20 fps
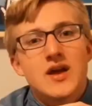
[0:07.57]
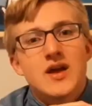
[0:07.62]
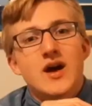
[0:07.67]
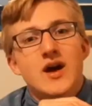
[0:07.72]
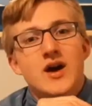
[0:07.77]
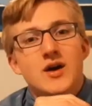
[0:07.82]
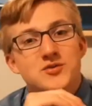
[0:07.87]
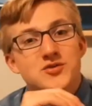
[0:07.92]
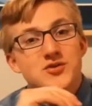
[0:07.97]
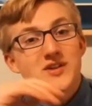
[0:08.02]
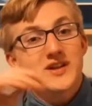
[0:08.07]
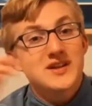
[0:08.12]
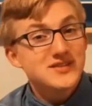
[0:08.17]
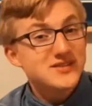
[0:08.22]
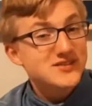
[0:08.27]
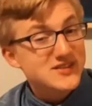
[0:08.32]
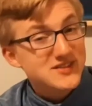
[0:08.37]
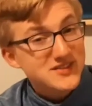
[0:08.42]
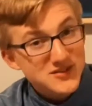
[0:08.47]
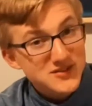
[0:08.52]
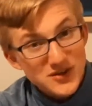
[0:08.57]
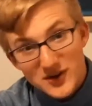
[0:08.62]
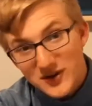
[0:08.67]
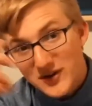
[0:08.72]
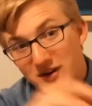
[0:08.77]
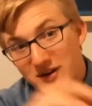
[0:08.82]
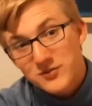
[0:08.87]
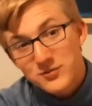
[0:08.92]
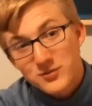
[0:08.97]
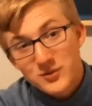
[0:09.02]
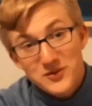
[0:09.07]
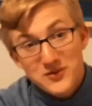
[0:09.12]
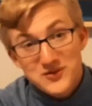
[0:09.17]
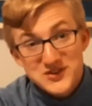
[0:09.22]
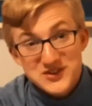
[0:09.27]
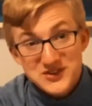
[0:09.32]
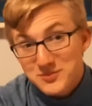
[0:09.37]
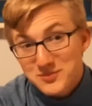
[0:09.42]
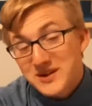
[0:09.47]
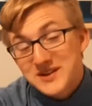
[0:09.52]
So let's just start off with
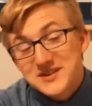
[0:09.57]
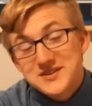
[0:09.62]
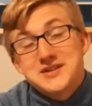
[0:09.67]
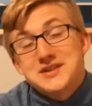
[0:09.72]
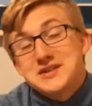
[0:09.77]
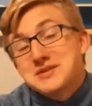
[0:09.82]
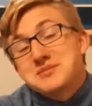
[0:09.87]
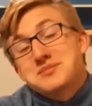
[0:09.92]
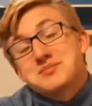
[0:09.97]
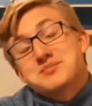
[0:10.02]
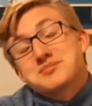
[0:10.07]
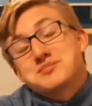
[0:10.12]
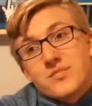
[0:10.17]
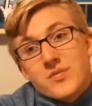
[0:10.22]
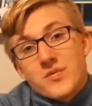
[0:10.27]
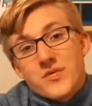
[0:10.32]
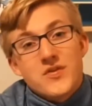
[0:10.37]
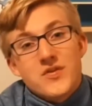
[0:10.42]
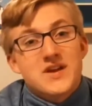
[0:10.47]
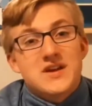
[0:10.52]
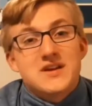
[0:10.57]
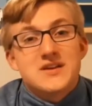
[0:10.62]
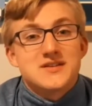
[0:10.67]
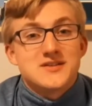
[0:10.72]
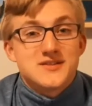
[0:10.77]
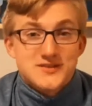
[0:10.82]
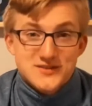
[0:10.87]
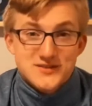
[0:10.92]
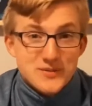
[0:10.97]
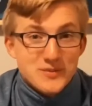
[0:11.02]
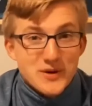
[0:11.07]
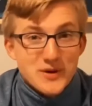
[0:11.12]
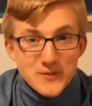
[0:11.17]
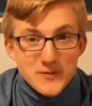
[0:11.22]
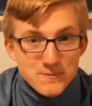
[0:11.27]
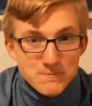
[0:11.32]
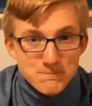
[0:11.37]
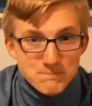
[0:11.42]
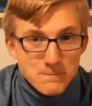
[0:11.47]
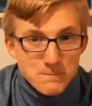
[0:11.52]
just basic things
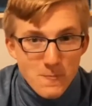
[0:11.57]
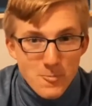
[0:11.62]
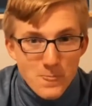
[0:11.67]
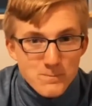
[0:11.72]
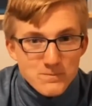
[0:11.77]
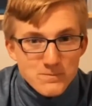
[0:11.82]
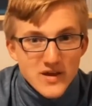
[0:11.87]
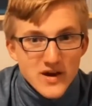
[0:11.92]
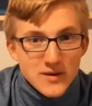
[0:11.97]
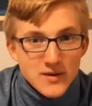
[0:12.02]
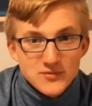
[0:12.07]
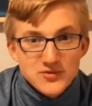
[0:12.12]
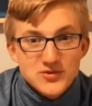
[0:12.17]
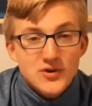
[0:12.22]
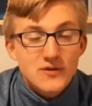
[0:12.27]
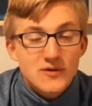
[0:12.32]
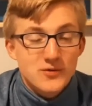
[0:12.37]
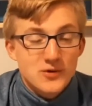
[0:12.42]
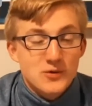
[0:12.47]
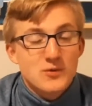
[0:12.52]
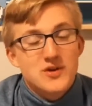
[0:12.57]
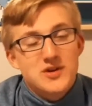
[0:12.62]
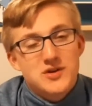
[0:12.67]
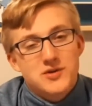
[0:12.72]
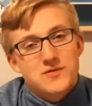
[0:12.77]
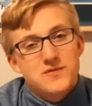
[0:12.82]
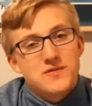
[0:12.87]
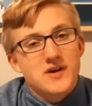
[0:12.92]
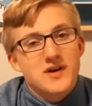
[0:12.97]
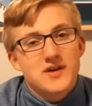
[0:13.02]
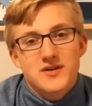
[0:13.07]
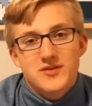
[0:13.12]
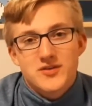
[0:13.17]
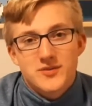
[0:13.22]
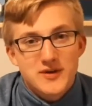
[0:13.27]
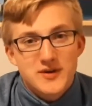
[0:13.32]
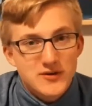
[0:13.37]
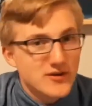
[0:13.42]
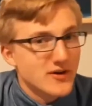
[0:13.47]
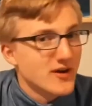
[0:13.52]
about sulfur, what you'd find on the
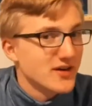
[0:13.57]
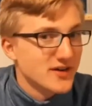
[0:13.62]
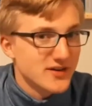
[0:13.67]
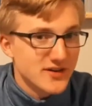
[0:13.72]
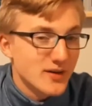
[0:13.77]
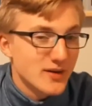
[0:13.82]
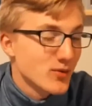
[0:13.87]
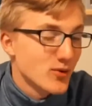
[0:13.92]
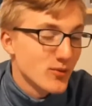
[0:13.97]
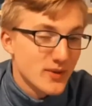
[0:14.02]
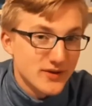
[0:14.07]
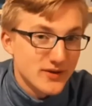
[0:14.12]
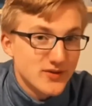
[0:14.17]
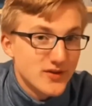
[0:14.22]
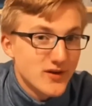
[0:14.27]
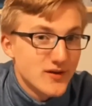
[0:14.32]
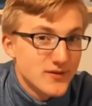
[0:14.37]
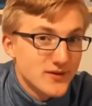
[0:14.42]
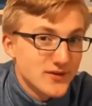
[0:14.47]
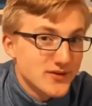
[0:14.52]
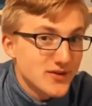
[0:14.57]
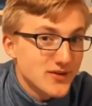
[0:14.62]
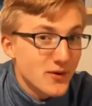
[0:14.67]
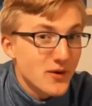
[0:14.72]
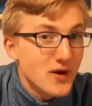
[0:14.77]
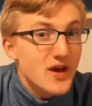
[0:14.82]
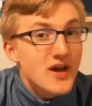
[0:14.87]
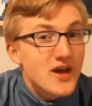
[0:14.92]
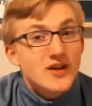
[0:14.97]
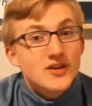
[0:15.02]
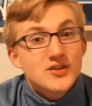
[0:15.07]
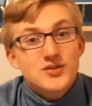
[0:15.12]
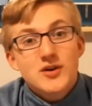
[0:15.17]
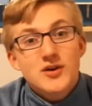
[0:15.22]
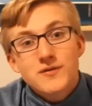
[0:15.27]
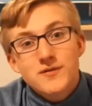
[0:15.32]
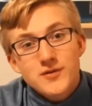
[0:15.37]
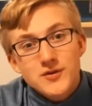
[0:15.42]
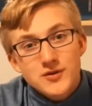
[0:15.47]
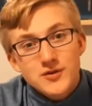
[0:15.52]
periodic table about sulfur. So
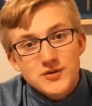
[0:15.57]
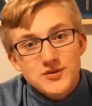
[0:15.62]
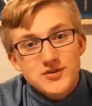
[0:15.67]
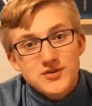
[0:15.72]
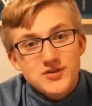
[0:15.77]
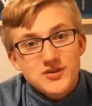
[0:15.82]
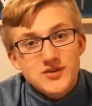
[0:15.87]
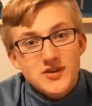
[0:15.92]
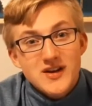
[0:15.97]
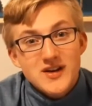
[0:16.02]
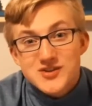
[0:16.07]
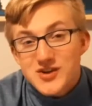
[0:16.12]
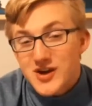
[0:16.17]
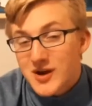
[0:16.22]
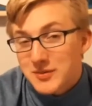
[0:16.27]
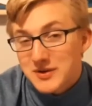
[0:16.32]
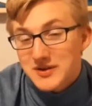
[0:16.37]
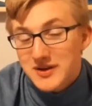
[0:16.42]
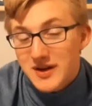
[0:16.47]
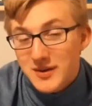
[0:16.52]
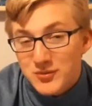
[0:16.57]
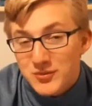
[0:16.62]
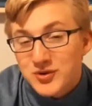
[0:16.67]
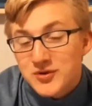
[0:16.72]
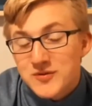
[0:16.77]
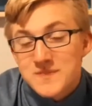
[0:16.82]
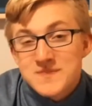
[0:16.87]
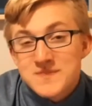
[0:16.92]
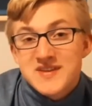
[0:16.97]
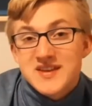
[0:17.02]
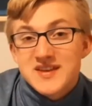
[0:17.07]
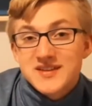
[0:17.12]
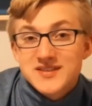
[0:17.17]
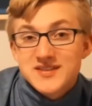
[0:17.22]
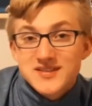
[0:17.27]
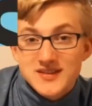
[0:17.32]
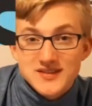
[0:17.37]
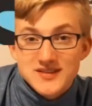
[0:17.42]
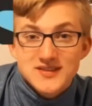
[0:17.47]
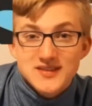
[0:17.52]
sulfur's atomic number is
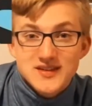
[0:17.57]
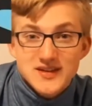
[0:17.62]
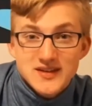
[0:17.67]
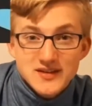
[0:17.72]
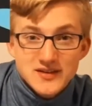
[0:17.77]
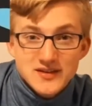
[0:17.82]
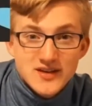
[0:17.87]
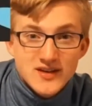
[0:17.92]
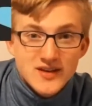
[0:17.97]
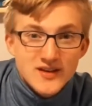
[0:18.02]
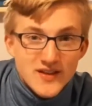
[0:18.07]
16.